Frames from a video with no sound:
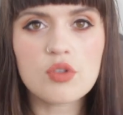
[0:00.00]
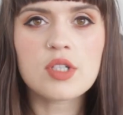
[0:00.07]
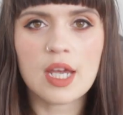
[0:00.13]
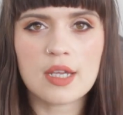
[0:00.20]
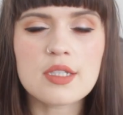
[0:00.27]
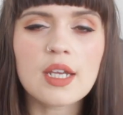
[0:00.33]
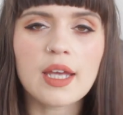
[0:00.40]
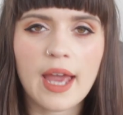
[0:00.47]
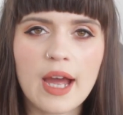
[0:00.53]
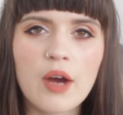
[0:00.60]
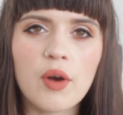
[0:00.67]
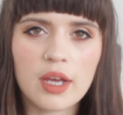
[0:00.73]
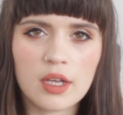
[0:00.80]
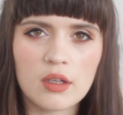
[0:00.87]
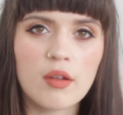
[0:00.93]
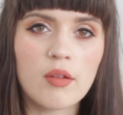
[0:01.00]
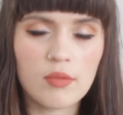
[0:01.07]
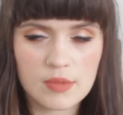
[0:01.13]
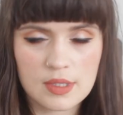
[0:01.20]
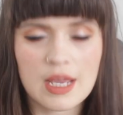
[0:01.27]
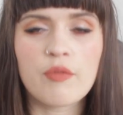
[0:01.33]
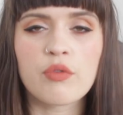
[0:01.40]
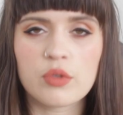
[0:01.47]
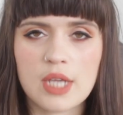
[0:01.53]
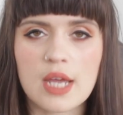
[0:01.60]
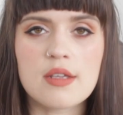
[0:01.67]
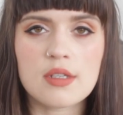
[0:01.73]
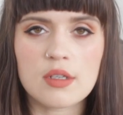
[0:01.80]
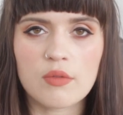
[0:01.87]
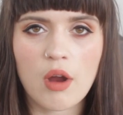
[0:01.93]
testing it out several
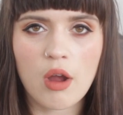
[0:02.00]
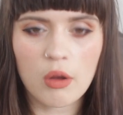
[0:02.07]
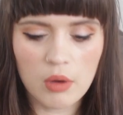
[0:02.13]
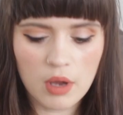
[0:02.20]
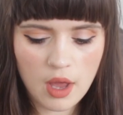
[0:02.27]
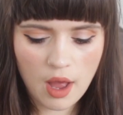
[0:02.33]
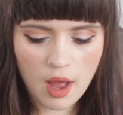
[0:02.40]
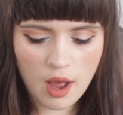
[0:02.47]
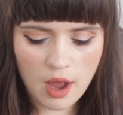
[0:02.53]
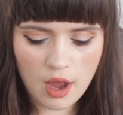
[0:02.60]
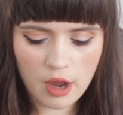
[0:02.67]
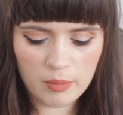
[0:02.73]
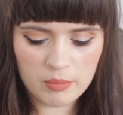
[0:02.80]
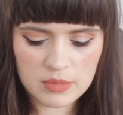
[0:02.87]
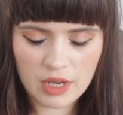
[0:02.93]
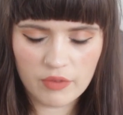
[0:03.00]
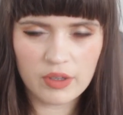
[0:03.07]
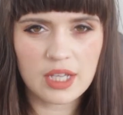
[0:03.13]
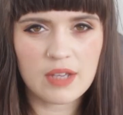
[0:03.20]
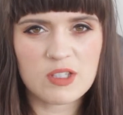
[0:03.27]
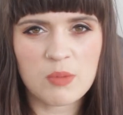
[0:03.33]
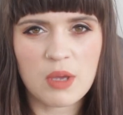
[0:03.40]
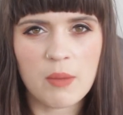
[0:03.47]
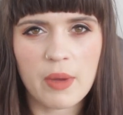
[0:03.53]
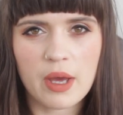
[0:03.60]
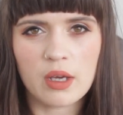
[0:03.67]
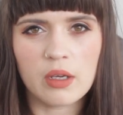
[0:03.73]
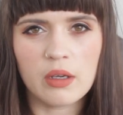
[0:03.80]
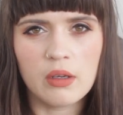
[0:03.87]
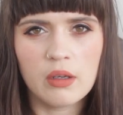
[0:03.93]
days in a row definitely gives me a
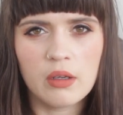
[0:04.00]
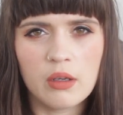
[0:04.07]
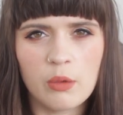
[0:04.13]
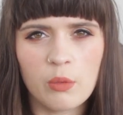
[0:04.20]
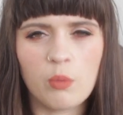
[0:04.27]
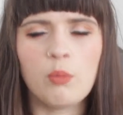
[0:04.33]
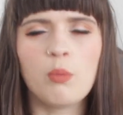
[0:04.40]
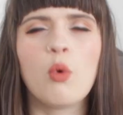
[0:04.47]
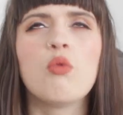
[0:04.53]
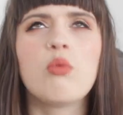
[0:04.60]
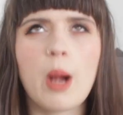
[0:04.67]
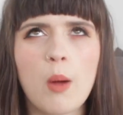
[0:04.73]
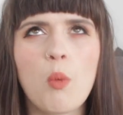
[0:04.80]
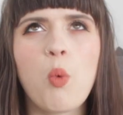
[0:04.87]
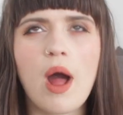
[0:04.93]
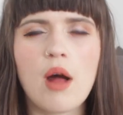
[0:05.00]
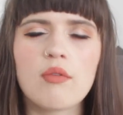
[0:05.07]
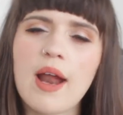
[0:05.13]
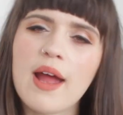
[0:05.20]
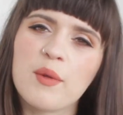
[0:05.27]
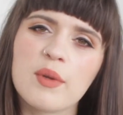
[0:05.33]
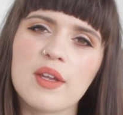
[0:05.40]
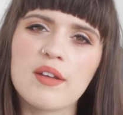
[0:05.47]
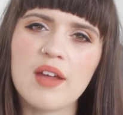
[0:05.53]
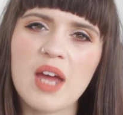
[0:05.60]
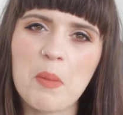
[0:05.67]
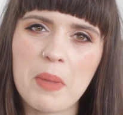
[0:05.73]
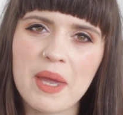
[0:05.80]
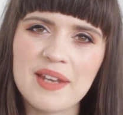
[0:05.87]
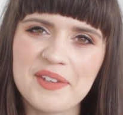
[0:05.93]
better, more well-rounded
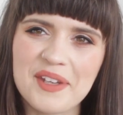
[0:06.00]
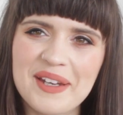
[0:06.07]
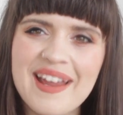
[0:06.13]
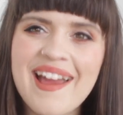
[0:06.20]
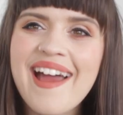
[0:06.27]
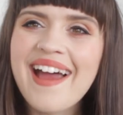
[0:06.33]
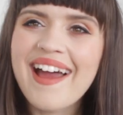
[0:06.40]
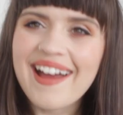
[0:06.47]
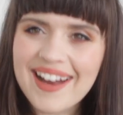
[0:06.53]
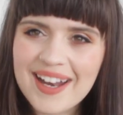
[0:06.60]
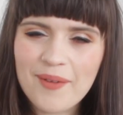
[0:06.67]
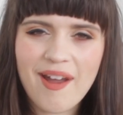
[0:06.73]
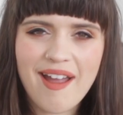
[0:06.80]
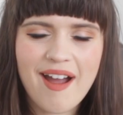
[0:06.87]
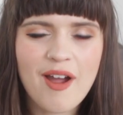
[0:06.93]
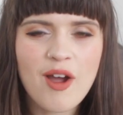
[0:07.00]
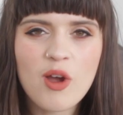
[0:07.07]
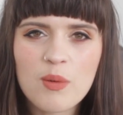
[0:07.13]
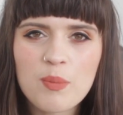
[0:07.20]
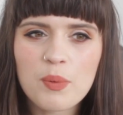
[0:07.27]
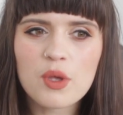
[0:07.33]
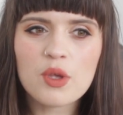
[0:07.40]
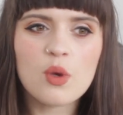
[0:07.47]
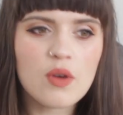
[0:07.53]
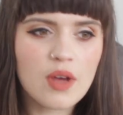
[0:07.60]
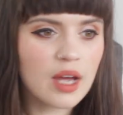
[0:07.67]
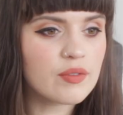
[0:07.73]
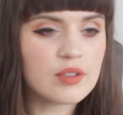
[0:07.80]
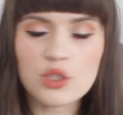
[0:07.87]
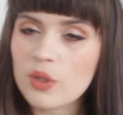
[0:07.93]
opinion. Anyway, I hope you
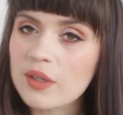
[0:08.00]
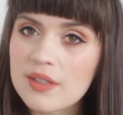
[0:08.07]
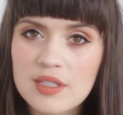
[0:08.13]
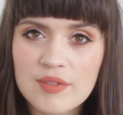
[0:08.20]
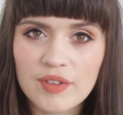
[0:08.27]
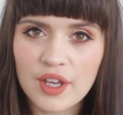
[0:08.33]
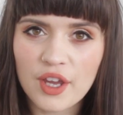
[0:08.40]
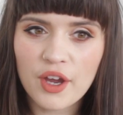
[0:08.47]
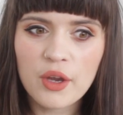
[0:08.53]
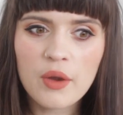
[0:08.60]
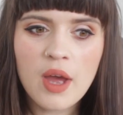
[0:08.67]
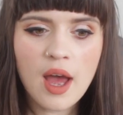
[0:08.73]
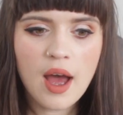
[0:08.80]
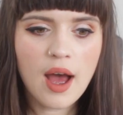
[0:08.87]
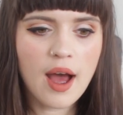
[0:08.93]
have enjoyed this video.